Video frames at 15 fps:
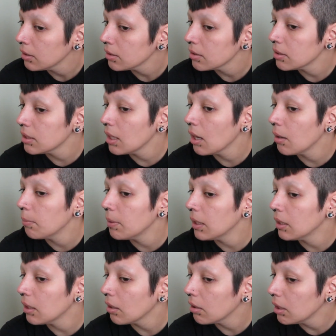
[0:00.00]
see how big
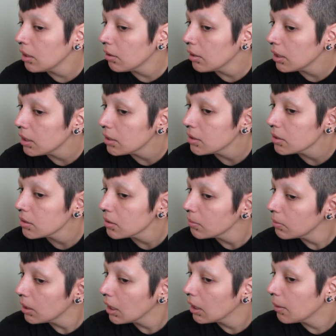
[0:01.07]
their ear is.
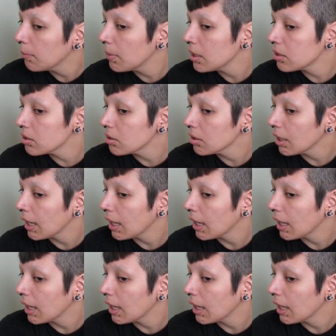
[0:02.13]
We kind of measure